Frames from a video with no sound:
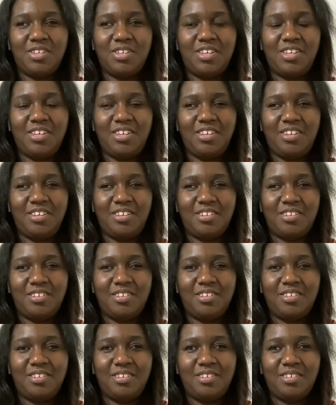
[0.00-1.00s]
to
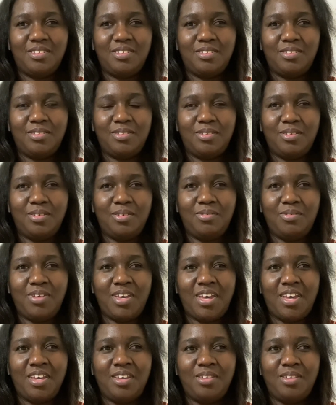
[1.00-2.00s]
end, okay?